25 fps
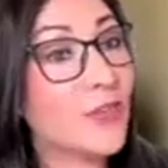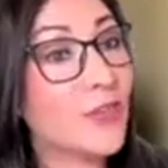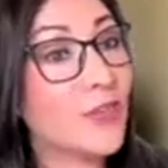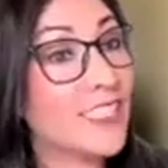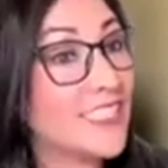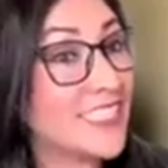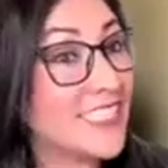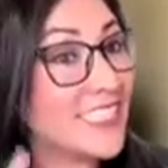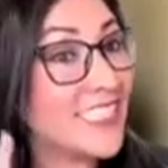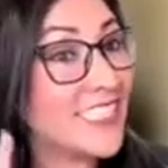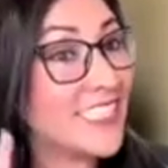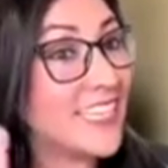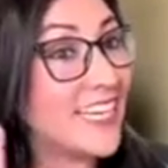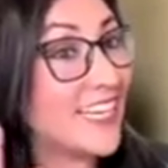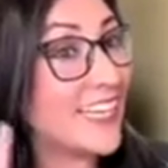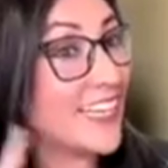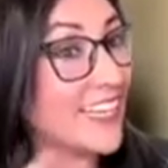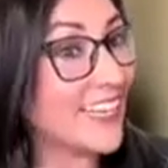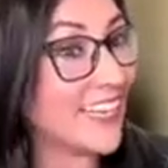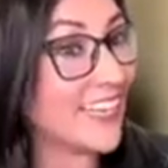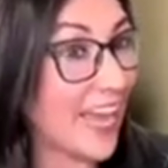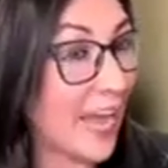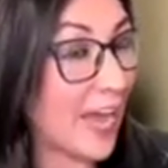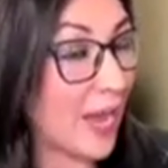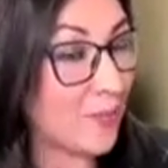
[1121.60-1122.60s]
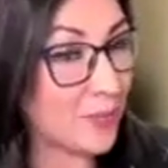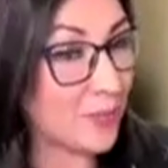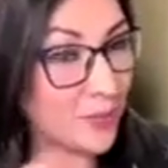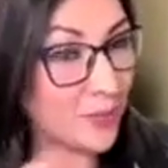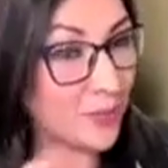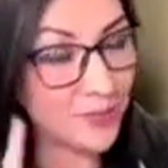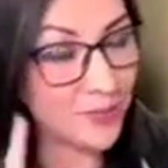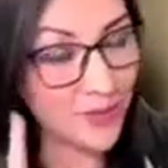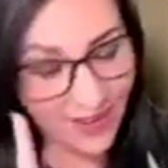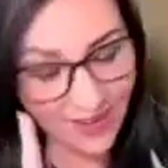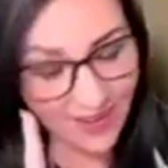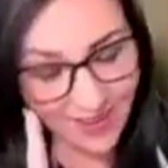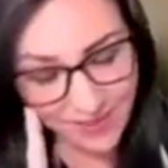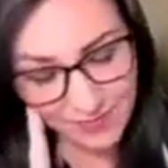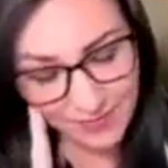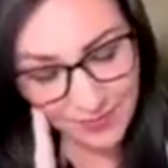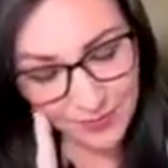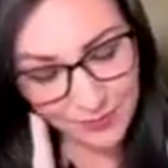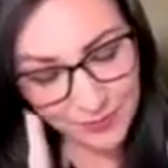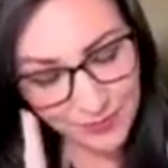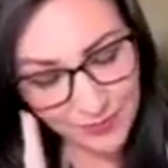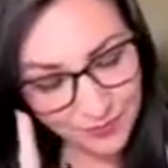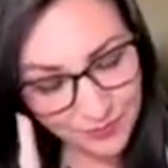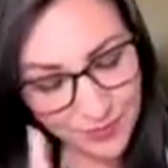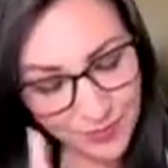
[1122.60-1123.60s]
did take a gap. I'm going to
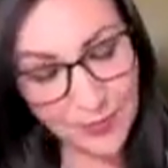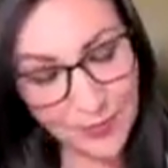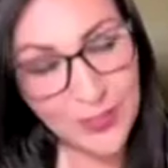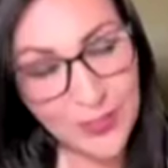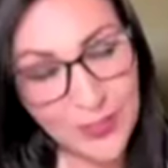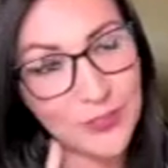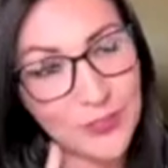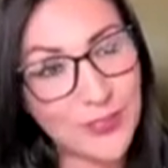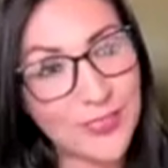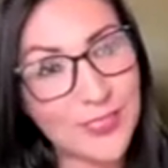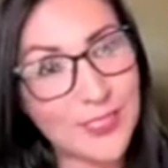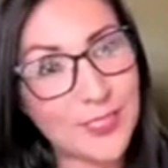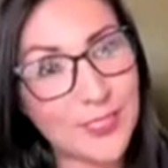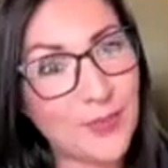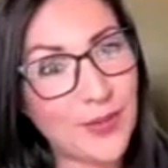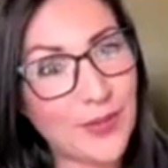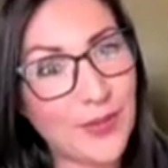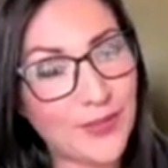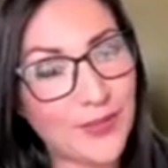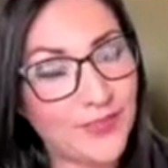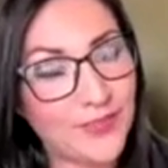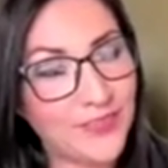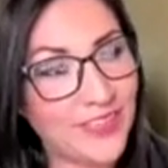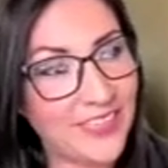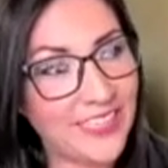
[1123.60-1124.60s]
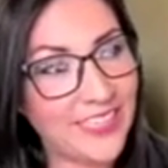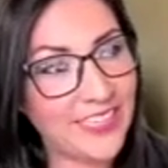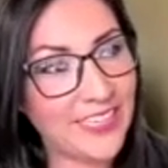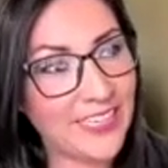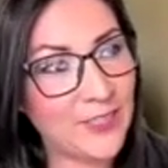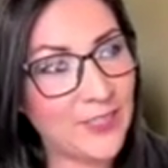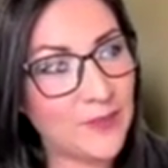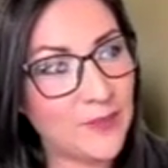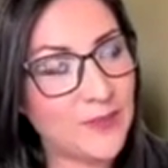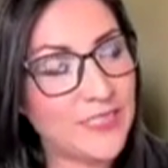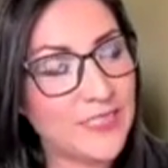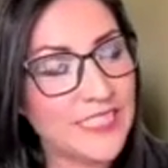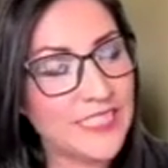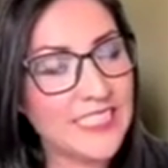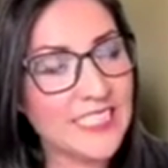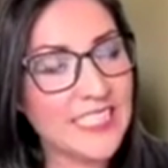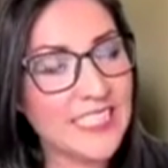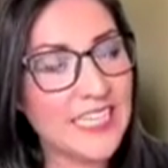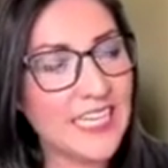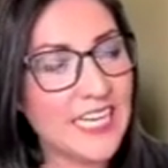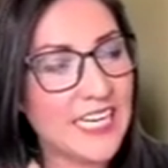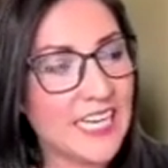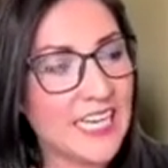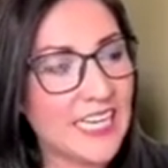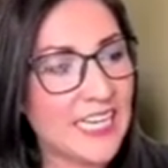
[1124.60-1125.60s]
be very transparent right now.
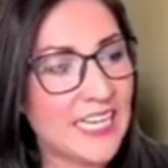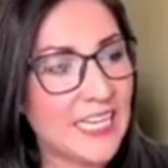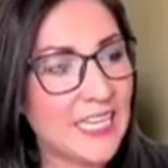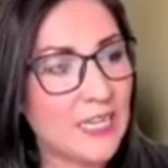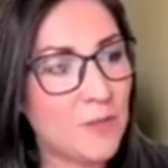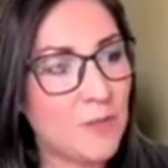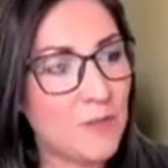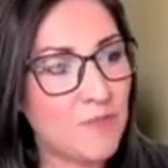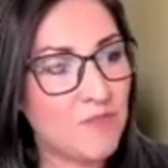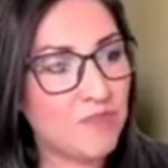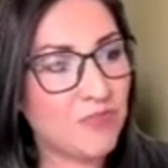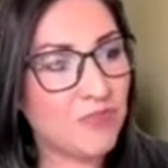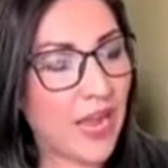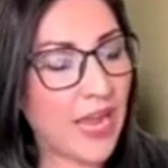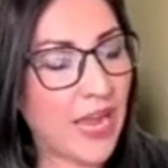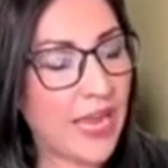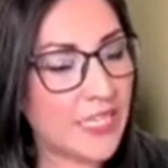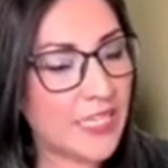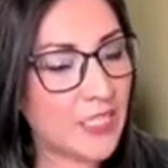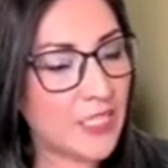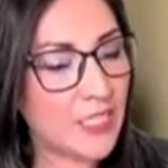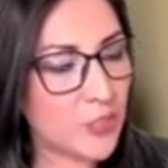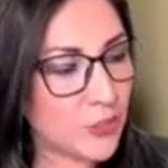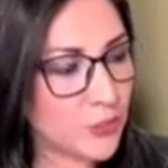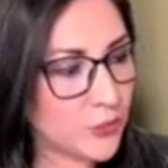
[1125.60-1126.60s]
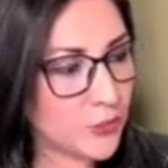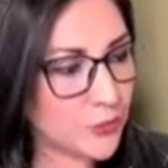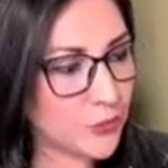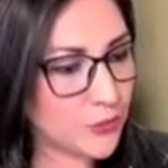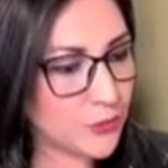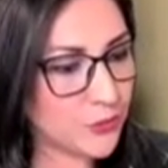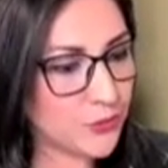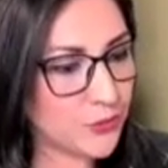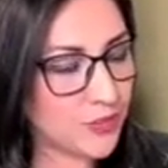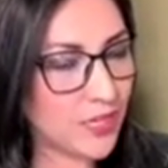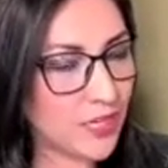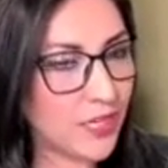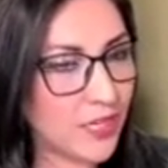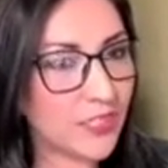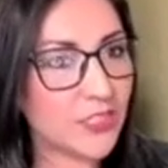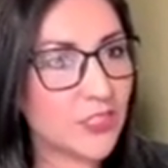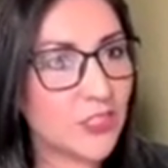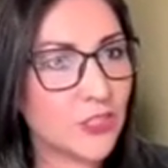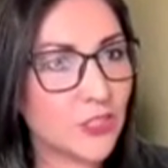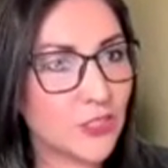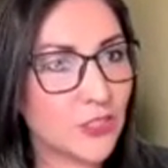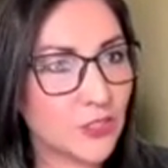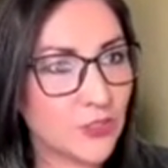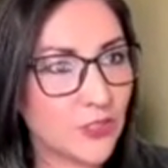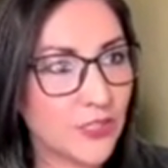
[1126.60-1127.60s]
I had two young
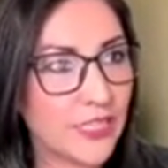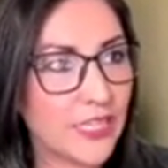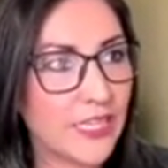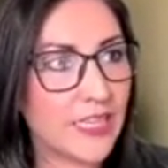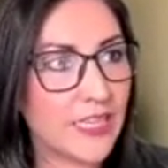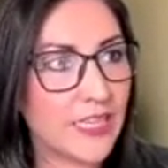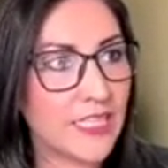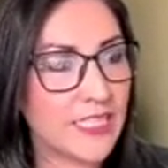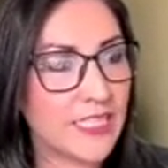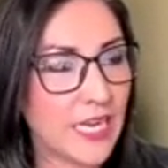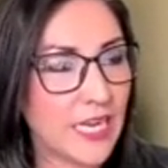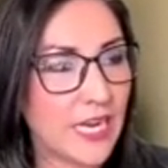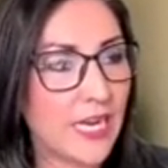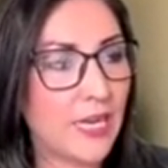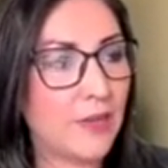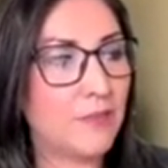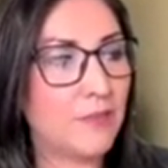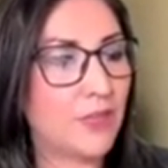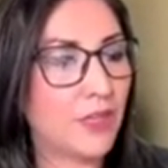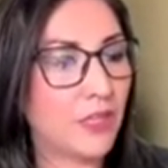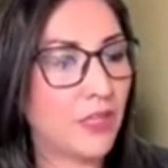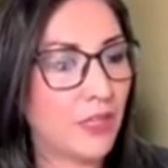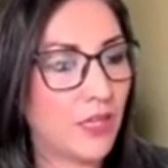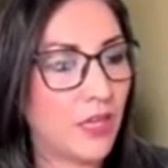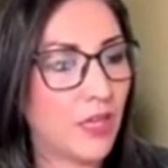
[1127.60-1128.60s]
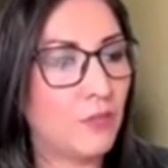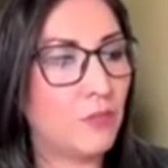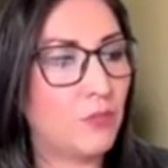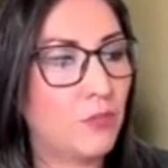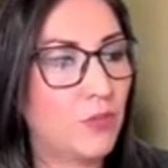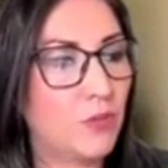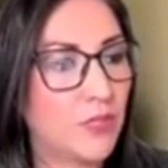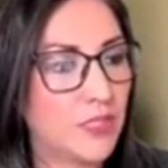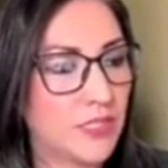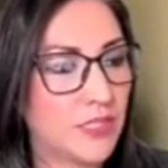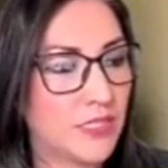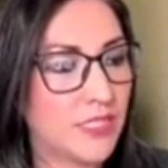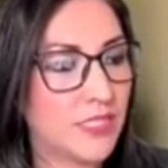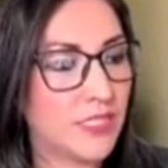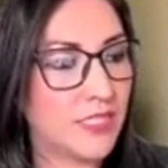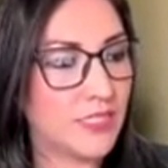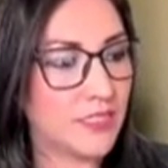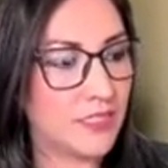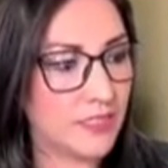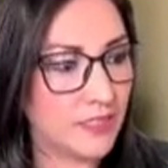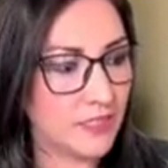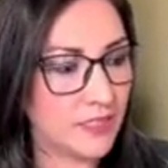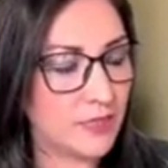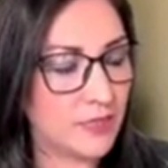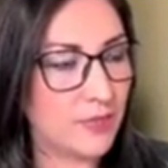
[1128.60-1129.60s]
children at the time. The club was
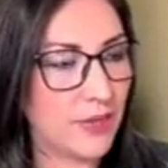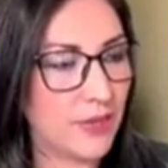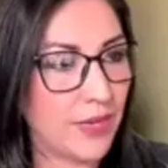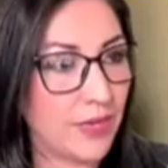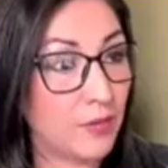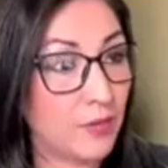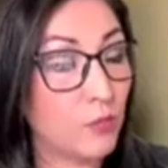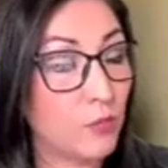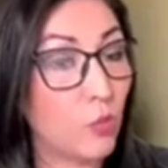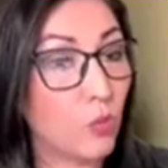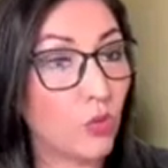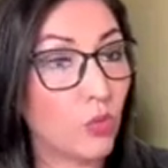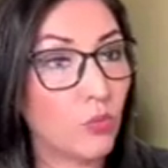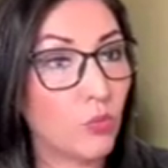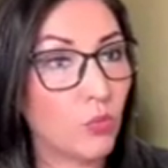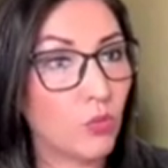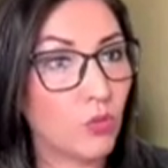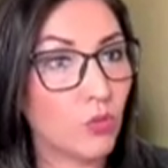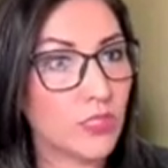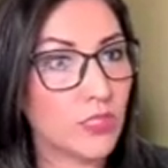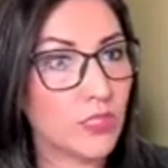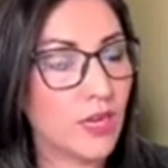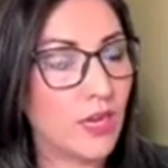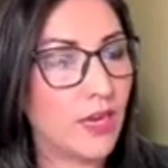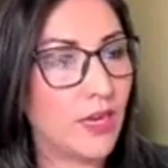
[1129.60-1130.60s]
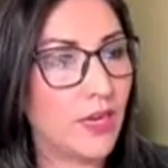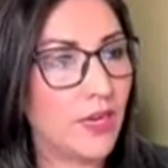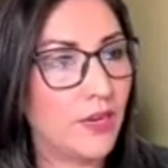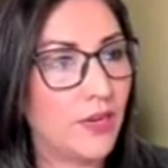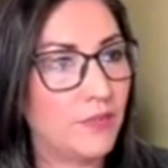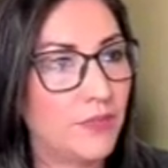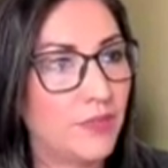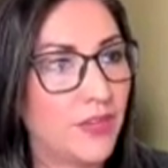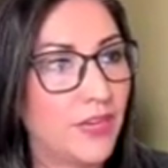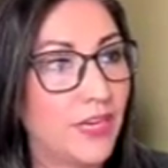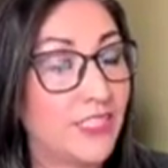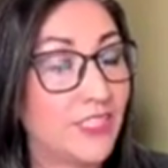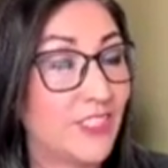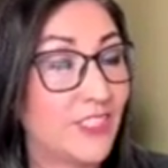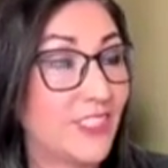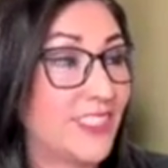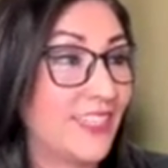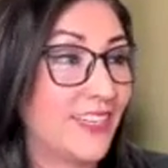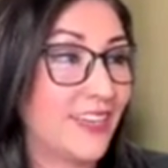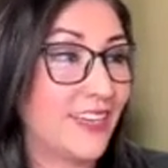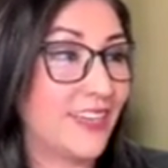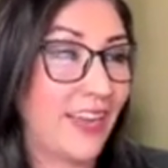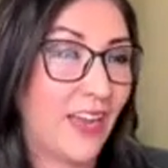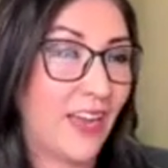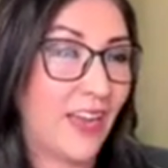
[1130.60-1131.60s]
demanding more and more time that I just
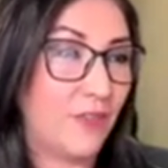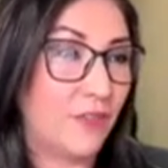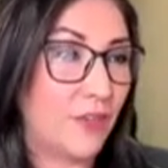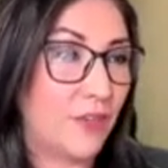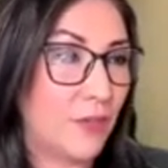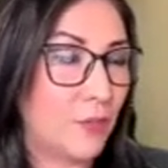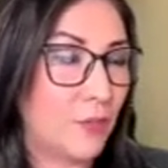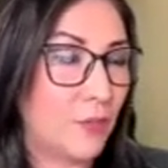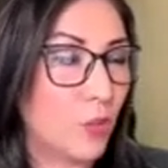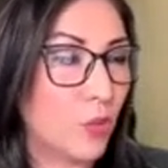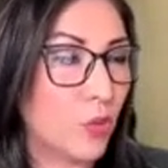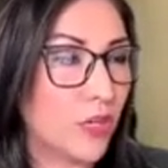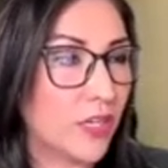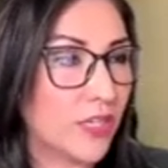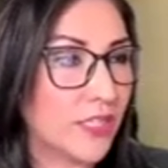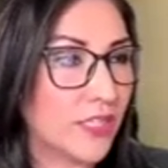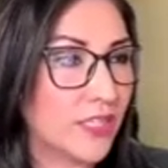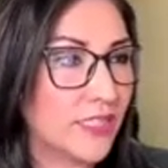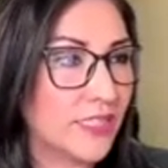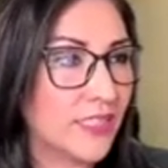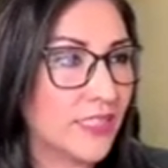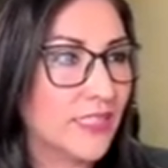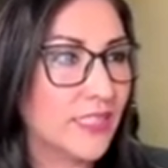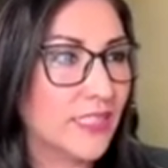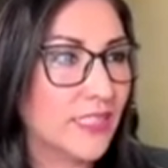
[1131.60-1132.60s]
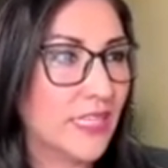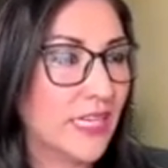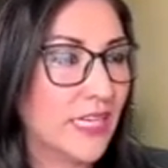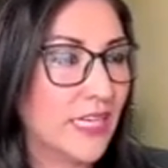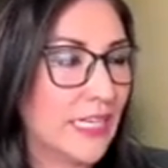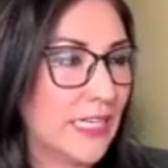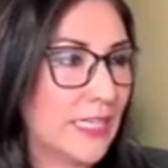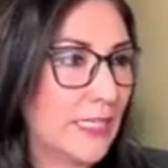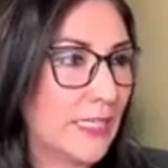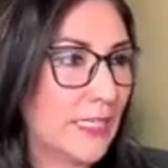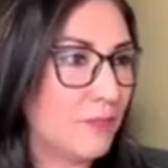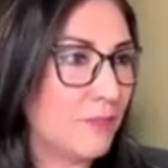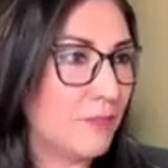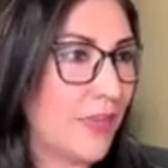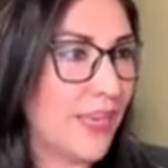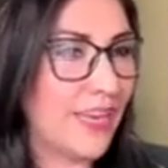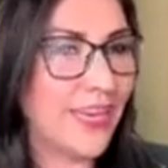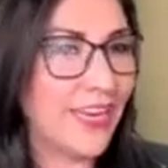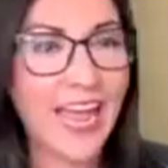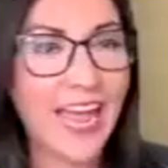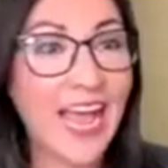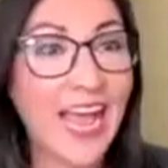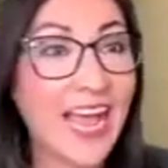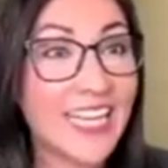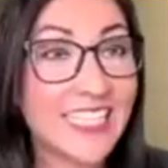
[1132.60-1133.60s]
didn't have anymore. And
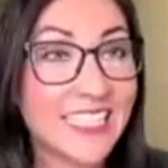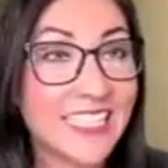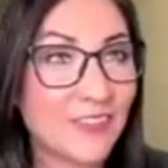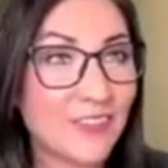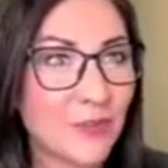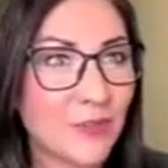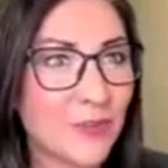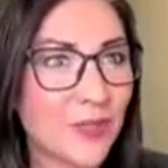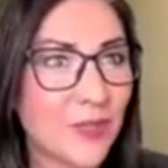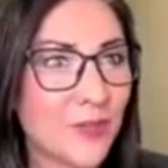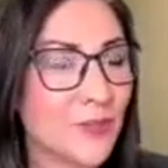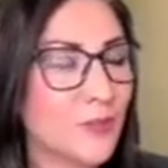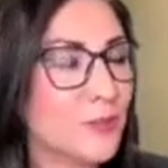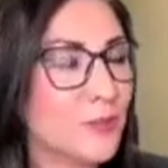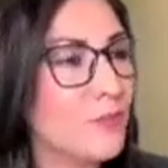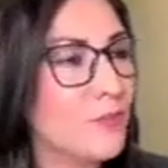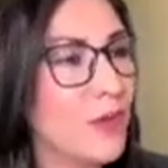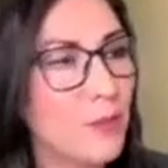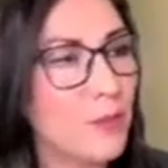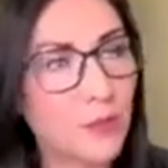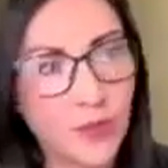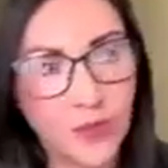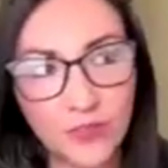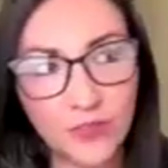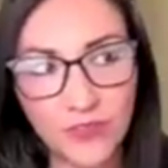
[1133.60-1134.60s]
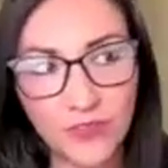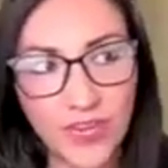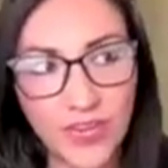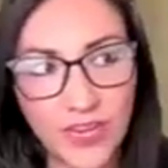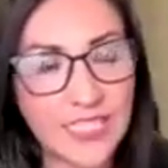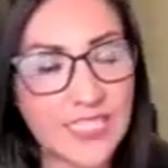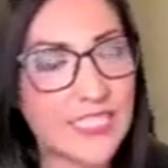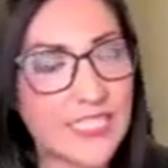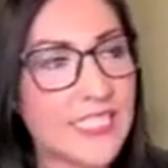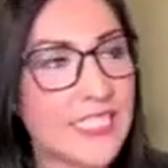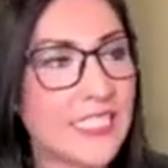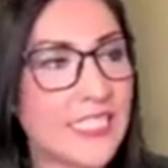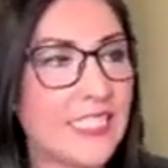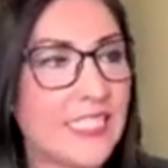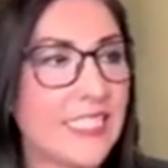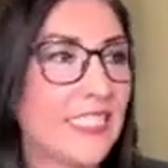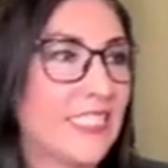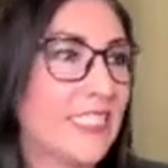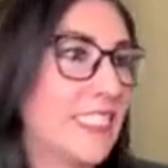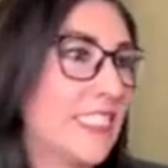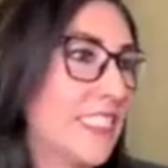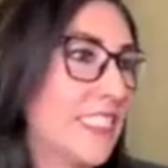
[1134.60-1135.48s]
as everybody knows, member events and